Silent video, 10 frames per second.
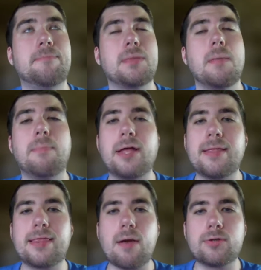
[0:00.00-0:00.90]
but
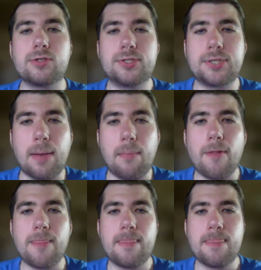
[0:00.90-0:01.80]
there was
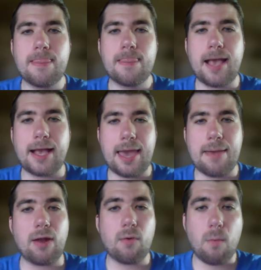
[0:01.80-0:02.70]
someone that came
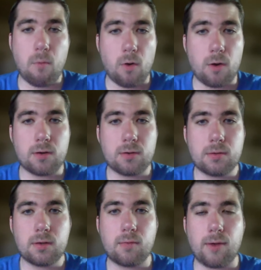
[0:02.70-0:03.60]
out, a reporter
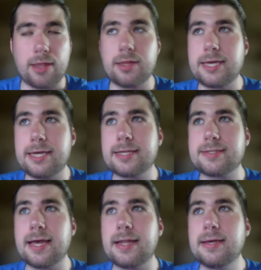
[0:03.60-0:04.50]
around the league, that
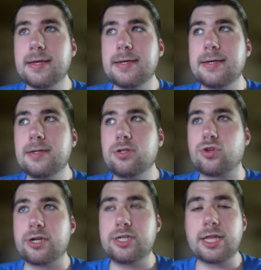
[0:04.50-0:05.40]
said
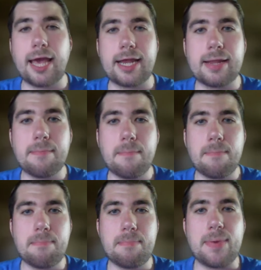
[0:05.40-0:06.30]
Trajan Langdon
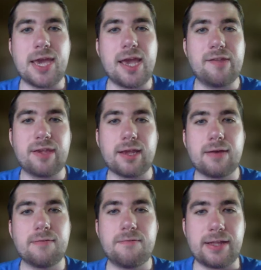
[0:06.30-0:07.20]
maybe isn't
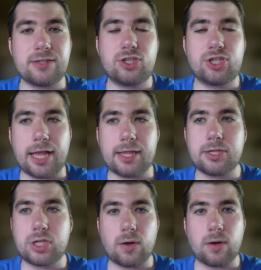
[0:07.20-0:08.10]
convinced
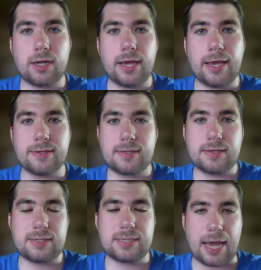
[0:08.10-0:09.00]
Jalen Duren is
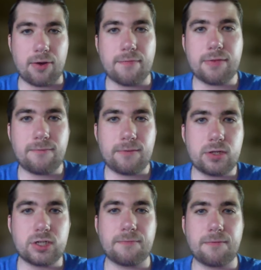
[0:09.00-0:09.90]
the center of the
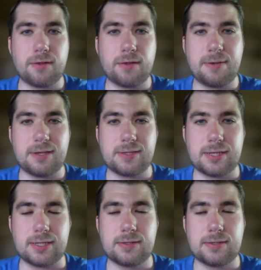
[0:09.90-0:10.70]
future for the Pistons.